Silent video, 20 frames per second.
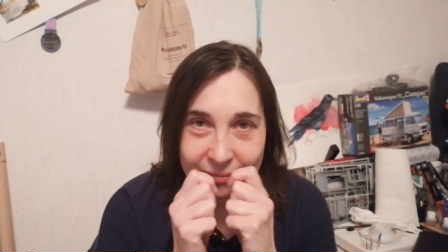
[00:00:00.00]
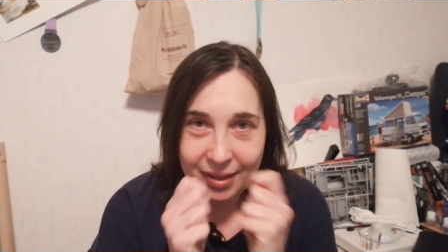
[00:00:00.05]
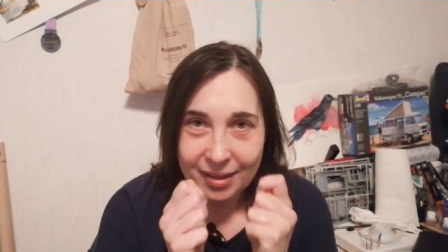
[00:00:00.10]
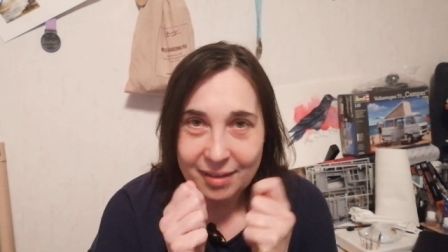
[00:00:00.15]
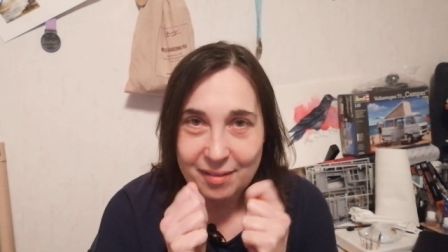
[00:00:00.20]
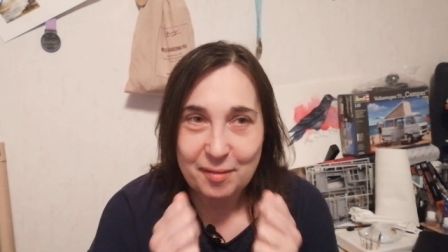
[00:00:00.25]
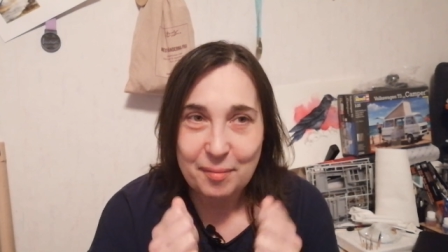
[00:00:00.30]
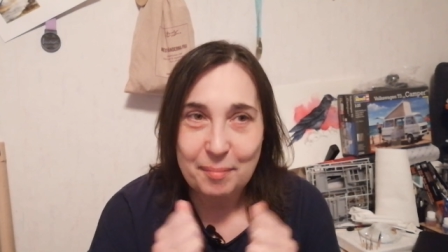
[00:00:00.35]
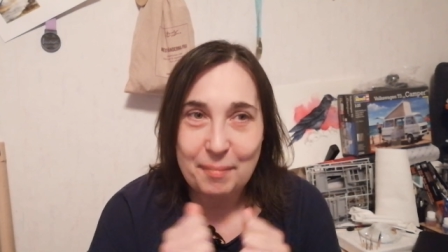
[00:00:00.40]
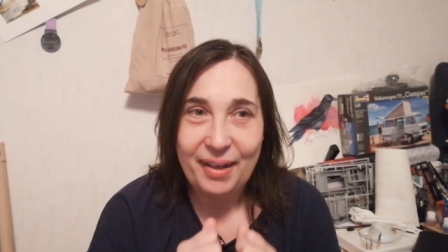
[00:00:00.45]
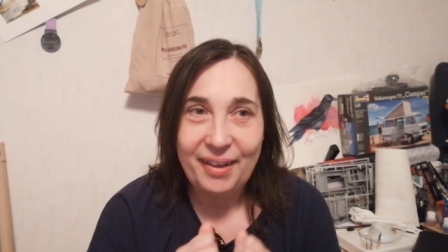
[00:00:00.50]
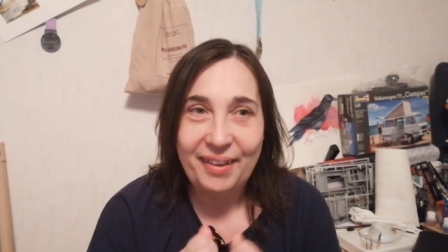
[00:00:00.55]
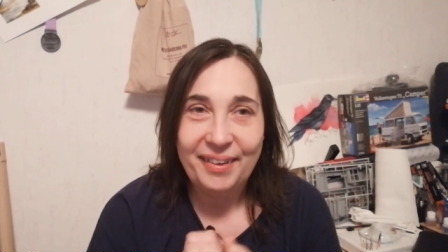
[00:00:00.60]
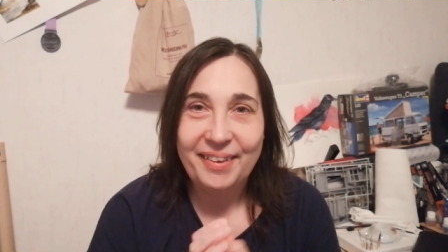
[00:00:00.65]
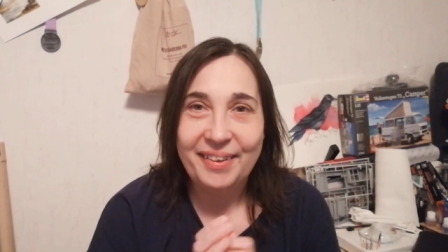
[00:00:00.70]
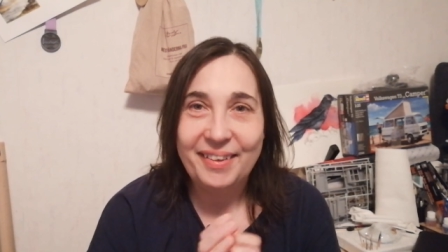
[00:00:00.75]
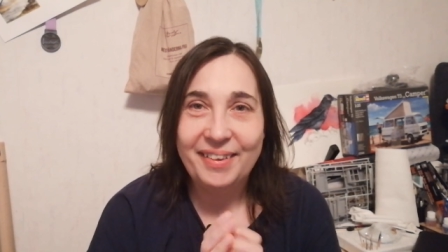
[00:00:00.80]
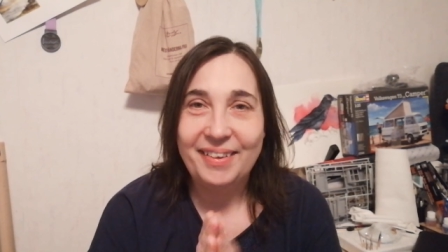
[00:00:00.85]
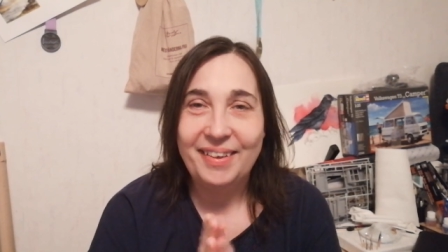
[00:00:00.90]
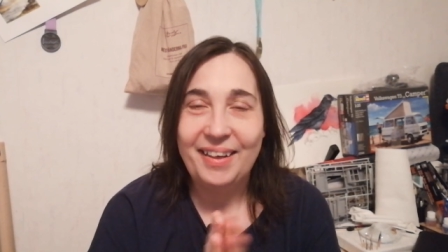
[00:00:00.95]
and smell
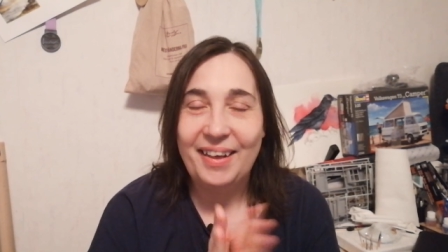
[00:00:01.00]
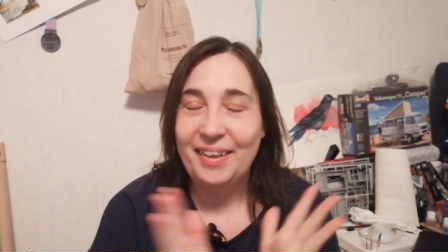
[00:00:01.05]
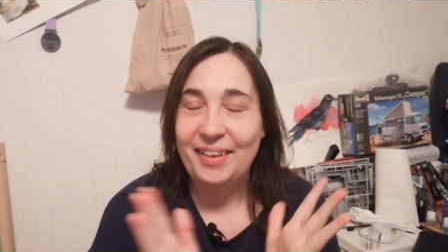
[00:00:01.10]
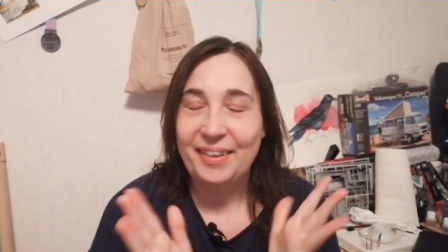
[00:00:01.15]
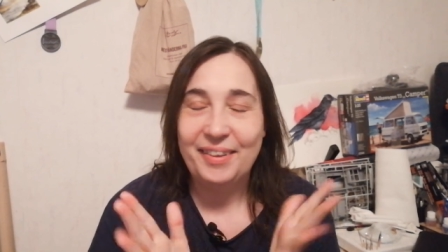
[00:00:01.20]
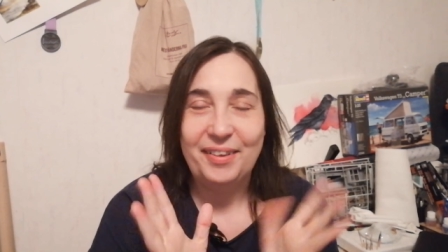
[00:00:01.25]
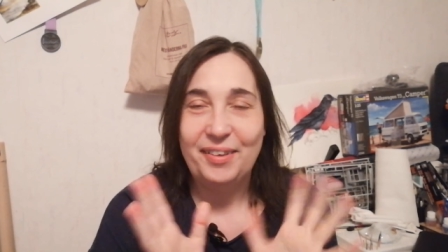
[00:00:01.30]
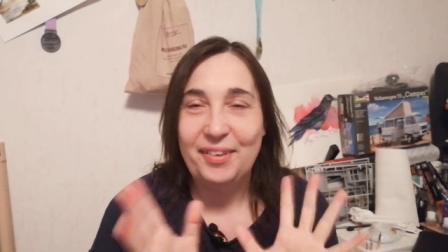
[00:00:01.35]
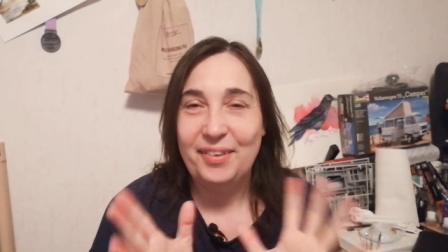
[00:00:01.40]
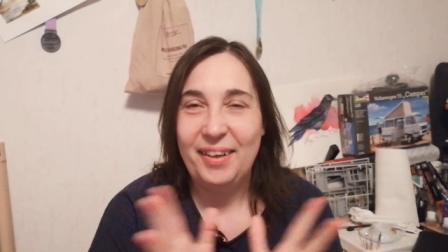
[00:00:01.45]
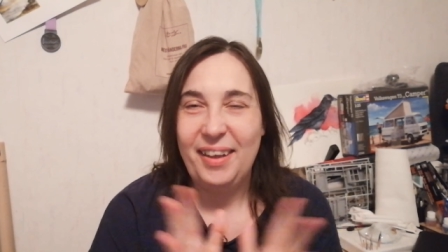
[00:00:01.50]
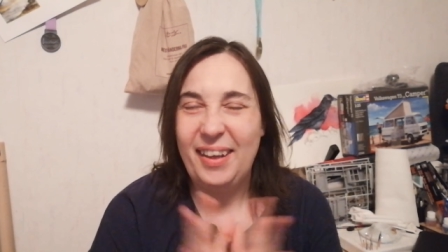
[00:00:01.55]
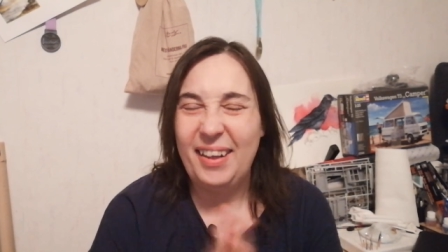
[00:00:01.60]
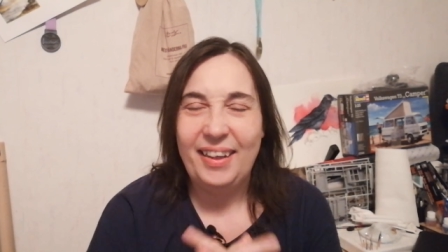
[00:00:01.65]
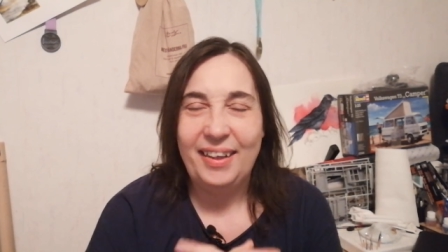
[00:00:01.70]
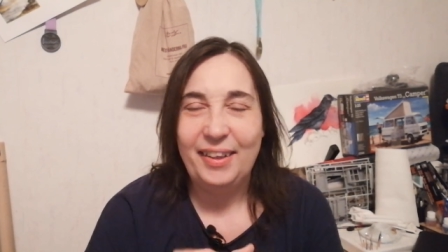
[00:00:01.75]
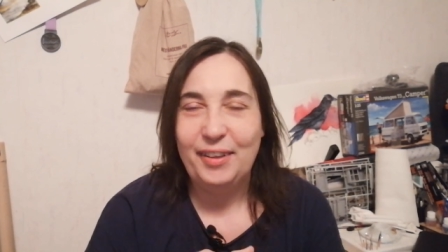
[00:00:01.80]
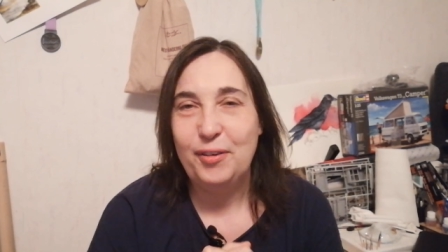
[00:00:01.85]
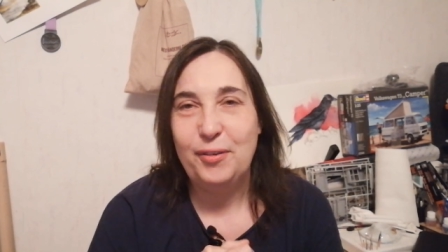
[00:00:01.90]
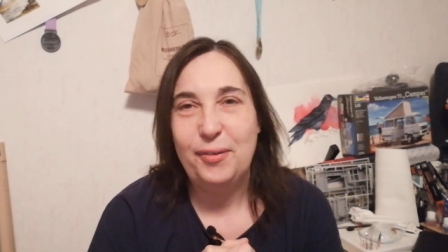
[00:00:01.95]
it. I
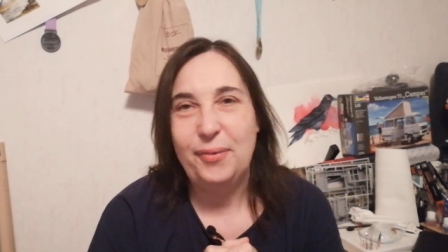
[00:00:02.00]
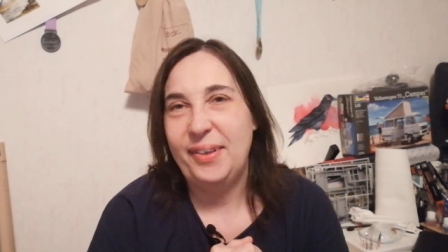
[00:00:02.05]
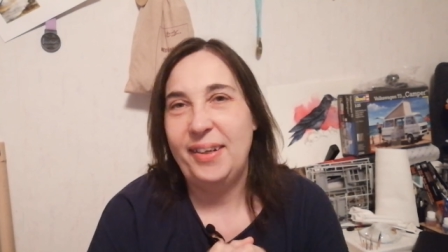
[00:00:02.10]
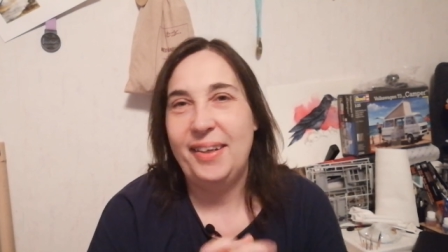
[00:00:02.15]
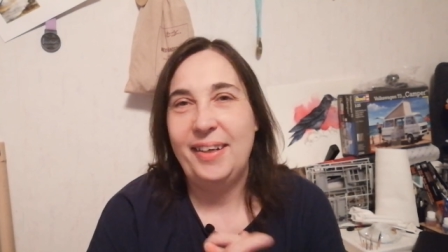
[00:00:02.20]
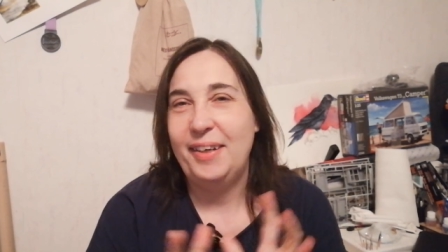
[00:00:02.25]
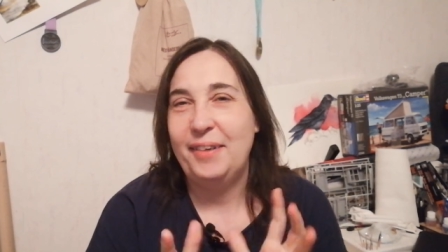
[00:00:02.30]
like to do that.